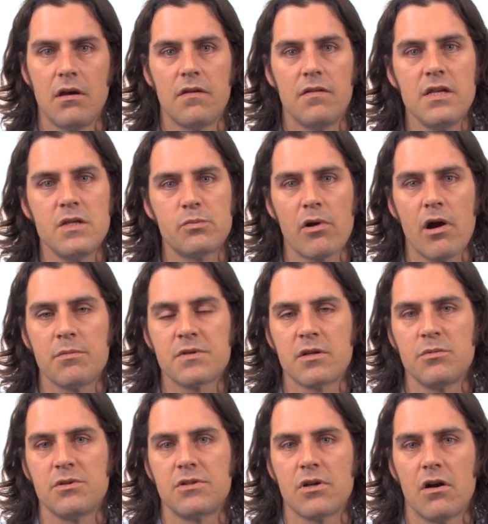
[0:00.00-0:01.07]
These problems can
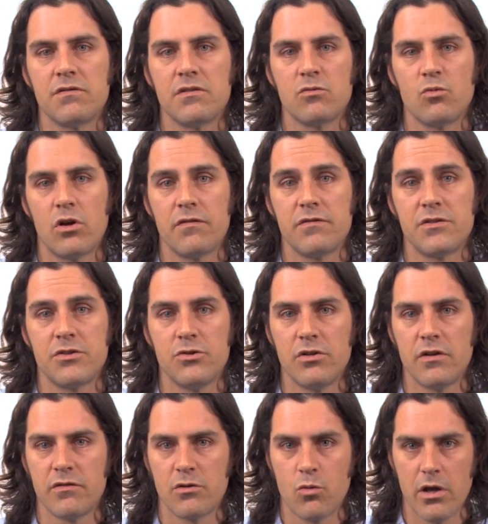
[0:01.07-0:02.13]
be solved in one of 2
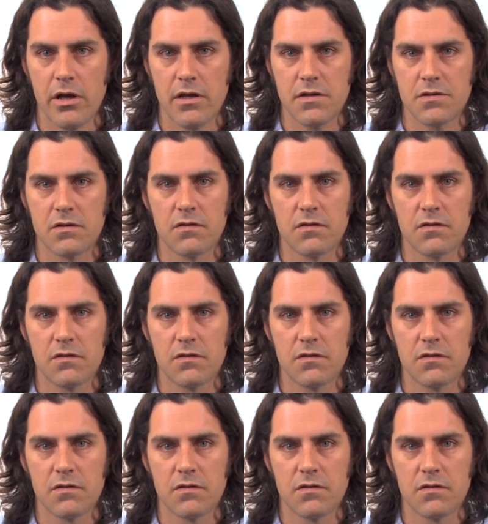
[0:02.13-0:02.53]
different ways.